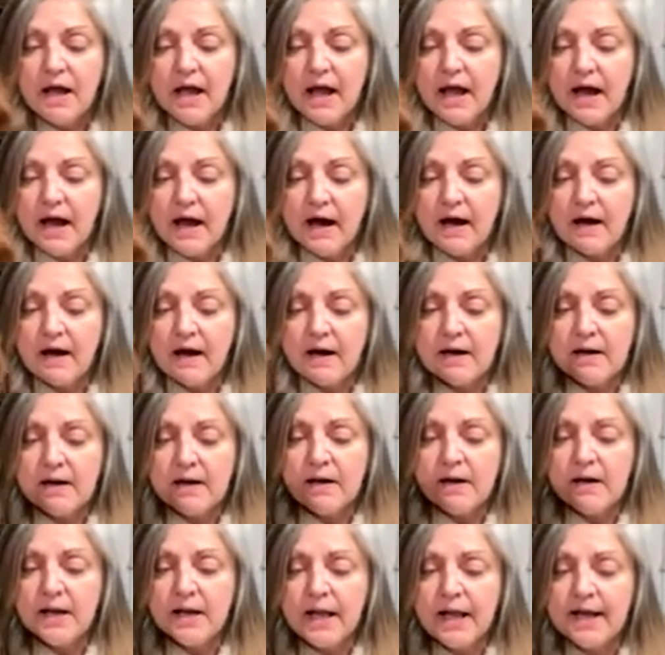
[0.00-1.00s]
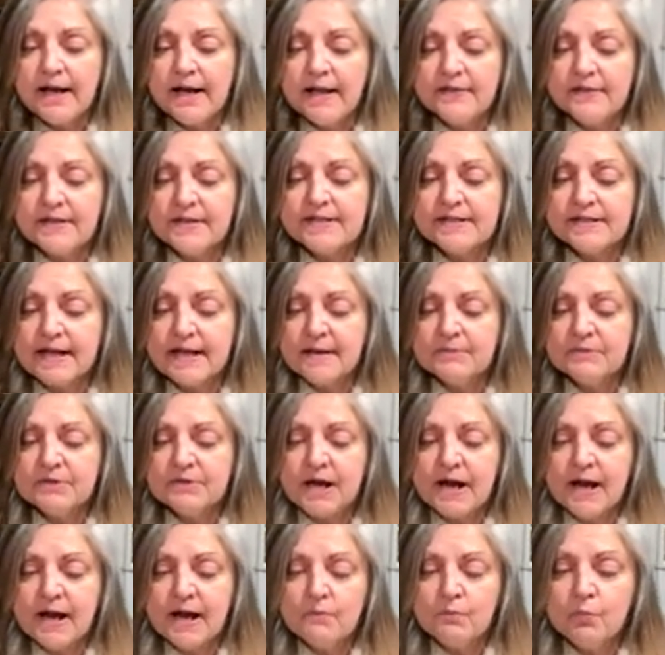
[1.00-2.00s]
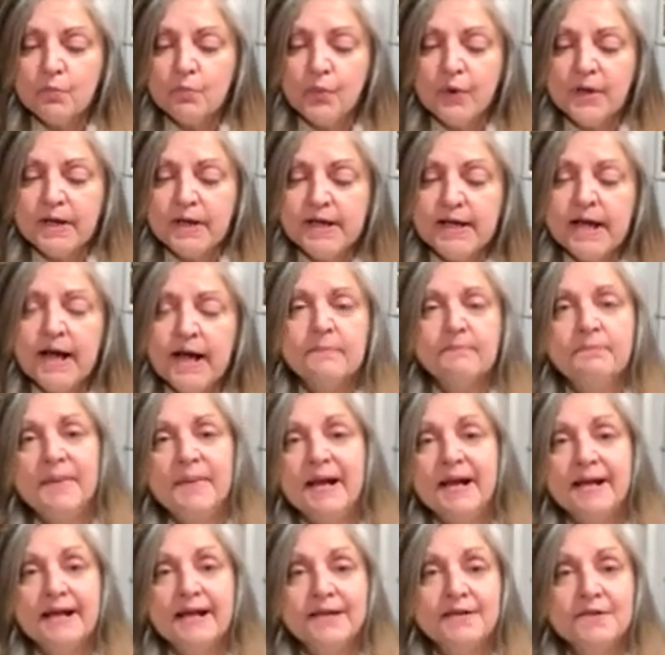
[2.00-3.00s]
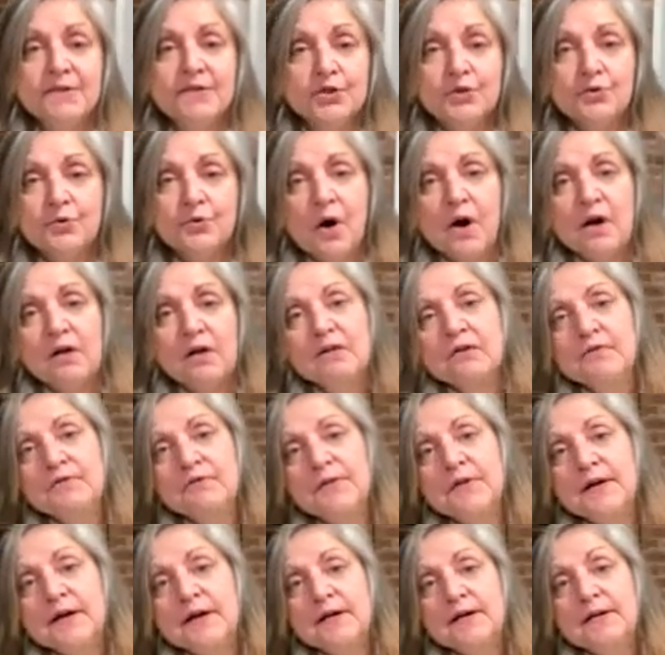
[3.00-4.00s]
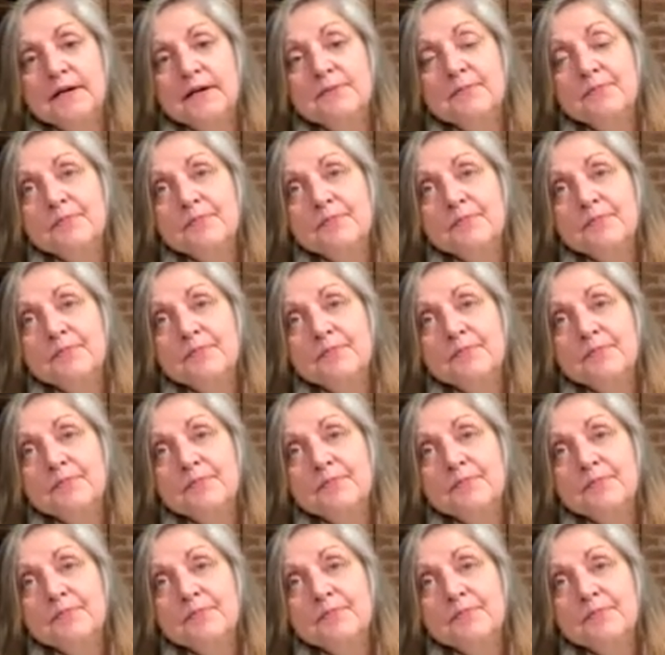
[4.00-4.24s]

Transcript: And at the same time, we got back into all of the